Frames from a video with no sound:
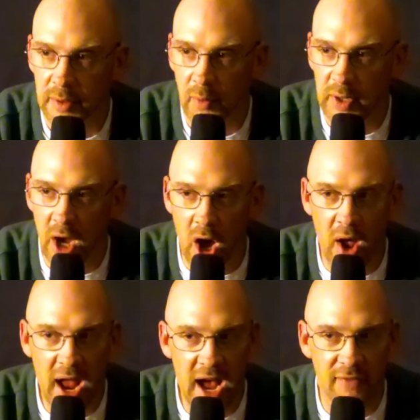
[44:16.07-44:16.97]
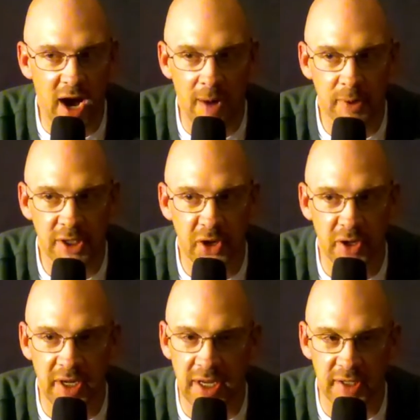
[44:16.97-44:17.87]
We all have
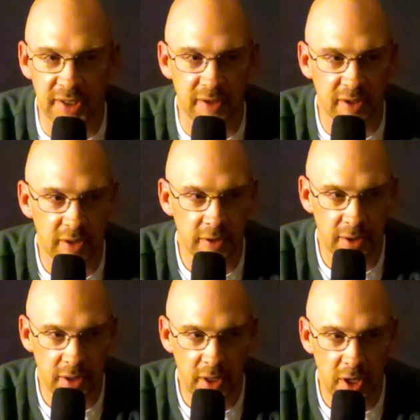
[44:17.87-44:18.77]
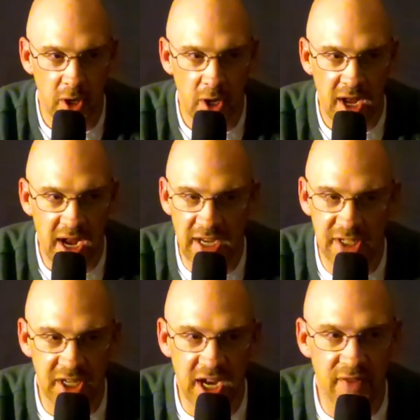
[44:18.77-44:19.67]
opportunities. Each
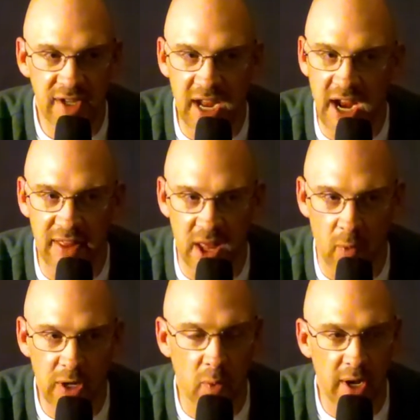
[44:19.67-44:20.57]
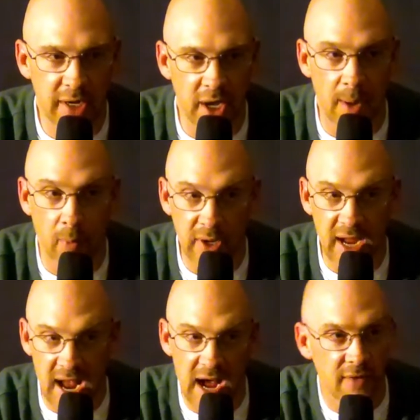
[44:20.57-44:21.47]
and every day that we wake up, we
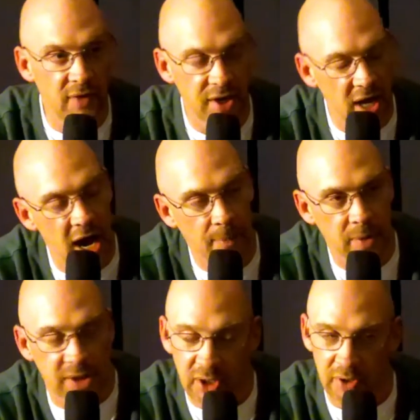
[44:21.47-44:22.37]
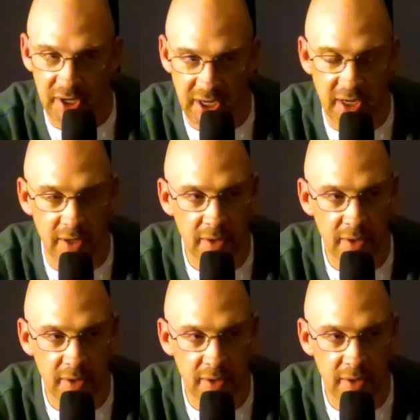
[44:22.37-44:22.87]
have an opportunity